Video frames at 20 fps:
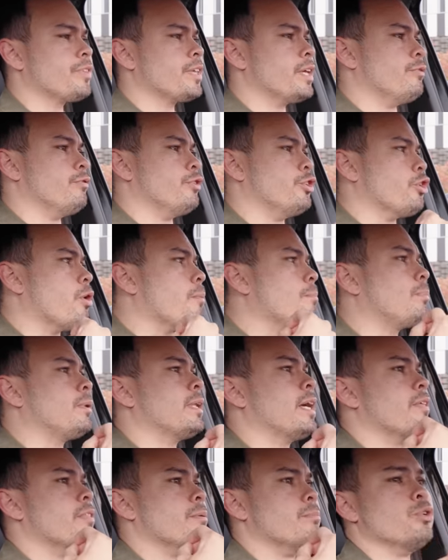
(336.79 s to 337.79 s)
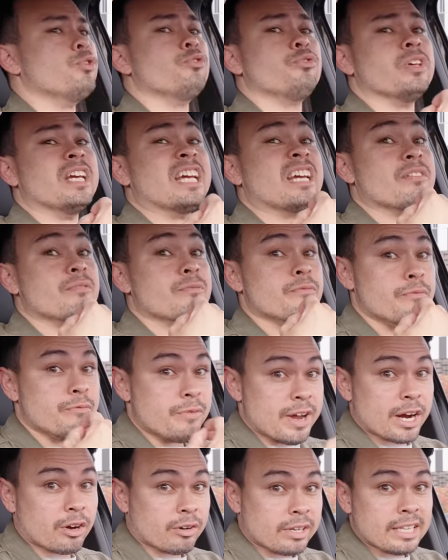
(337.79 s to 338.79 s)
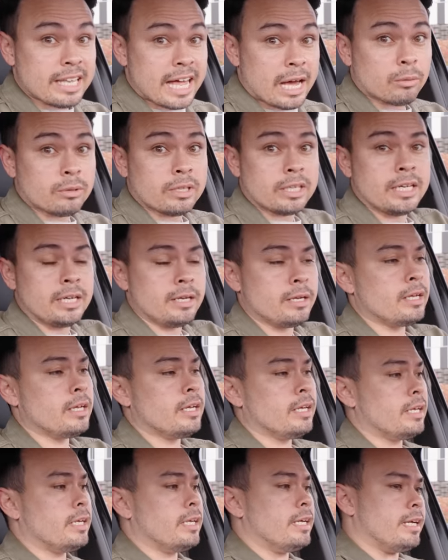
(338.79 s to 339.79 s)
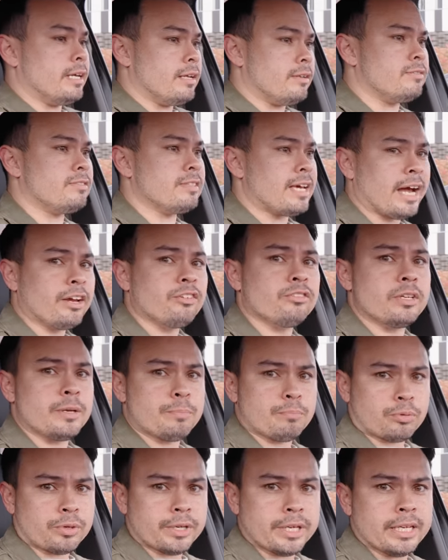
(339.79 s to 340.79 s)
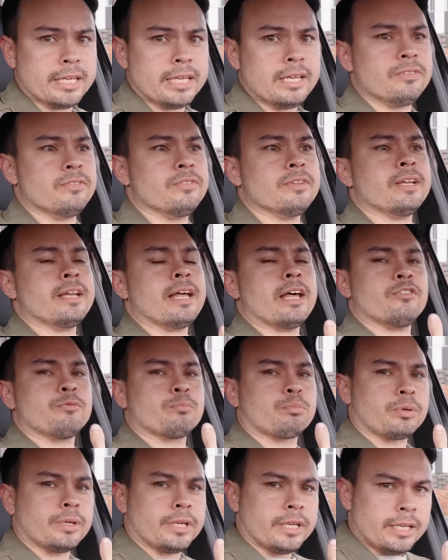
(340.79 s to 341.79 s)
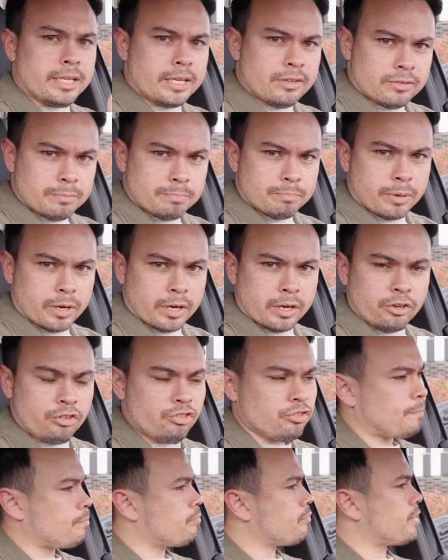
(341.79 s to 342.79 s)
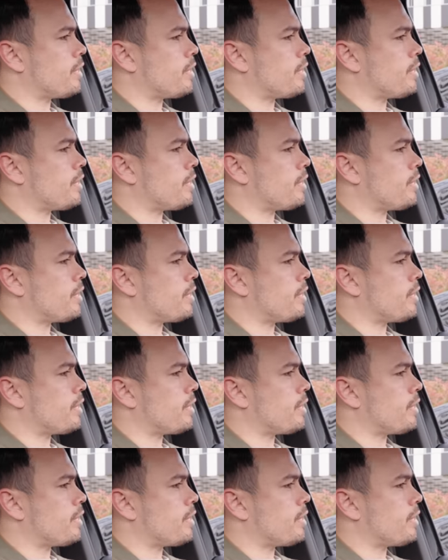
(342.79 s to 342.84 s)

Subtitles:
If you don't play the music very loudly, it's actually pretty decent. It has pretty decent punch.